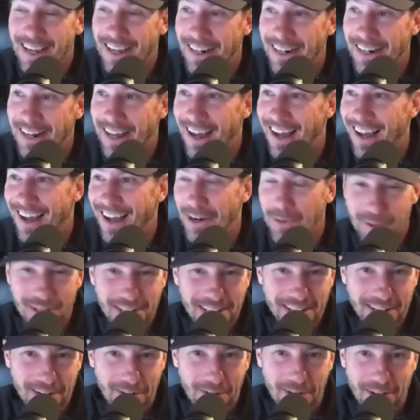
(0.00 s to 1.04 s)
and I don't want to
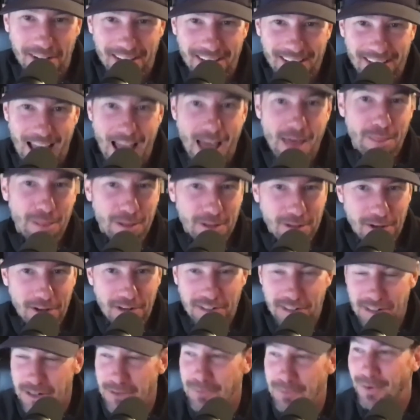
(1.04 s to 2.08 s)
get all Catholic
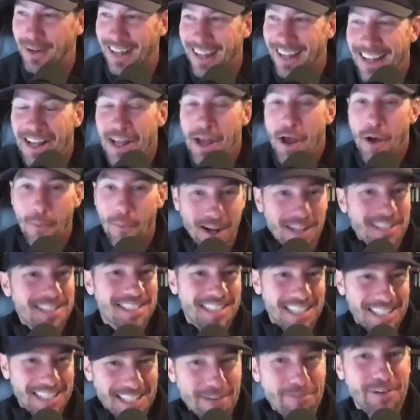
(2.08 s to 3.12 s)
on you, but one
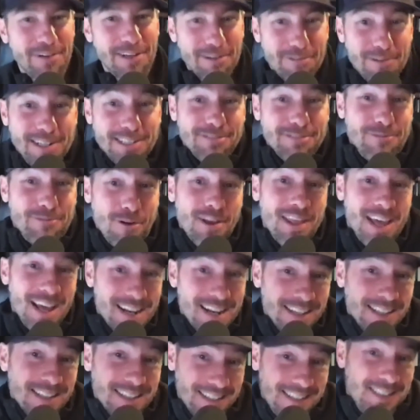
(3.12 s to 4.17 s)
significant reason for that
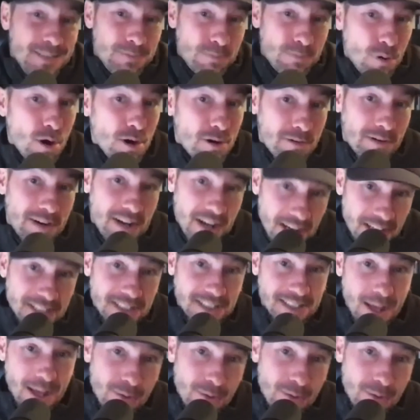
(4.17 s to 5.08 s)
is procreation.